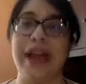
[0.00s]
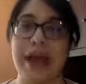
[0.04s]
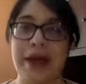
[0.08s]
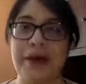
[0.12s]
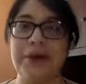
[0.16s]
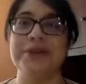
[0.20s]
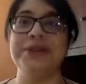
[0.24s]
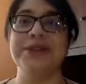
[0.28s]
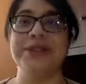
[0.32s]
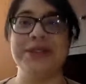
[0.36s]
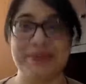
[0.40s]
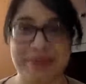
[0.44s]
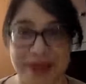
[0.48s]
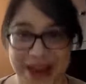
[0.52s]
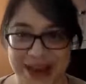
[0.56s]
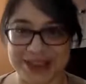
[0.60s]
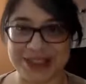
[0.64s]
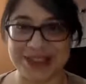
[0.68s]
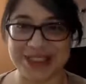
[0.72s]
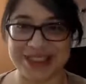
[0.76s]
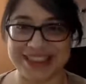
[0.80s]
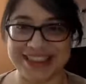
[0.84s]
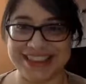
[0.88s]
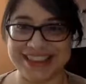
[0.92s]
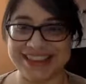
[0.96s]
health
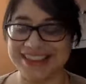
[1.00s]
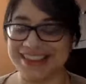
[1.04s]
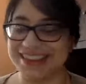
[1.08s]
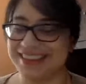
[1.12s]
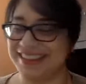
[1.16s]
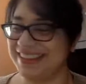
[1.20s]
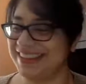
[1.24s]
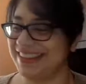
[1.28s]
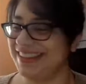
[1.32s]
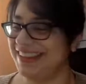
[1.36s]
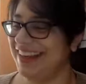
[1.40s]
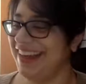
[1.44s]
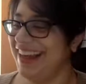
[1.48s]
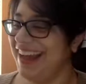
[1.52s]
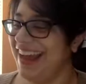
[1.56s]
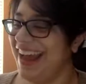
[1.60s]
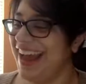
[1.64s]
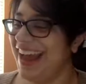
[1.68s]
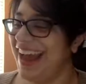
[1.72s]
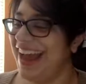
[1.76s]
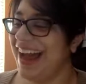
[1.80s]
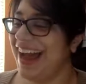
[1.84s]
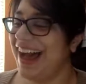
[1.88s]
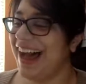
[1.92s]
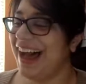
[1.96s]
specialists.
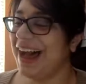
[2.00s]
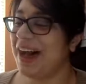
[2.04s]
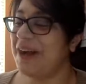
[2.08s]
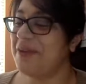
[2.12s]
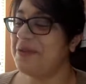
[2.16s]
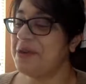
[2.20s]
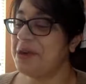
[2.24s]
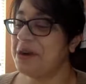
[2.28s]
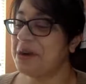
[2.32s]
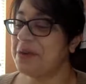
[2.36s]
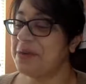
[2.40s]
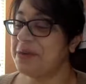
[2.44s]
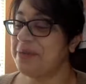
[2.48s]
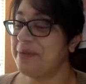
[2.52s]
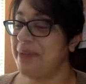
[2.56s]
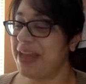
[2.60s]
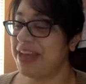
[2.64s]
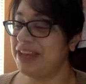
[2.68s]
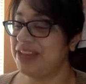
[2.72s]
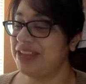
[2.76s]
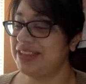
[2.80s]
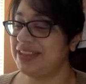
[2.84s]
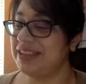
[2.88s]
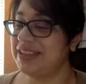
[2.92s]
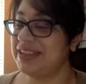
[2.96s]
Work with
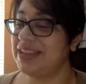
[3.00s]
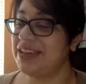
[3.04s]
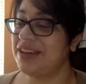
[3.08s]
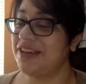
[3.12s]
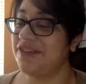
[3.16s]
patients to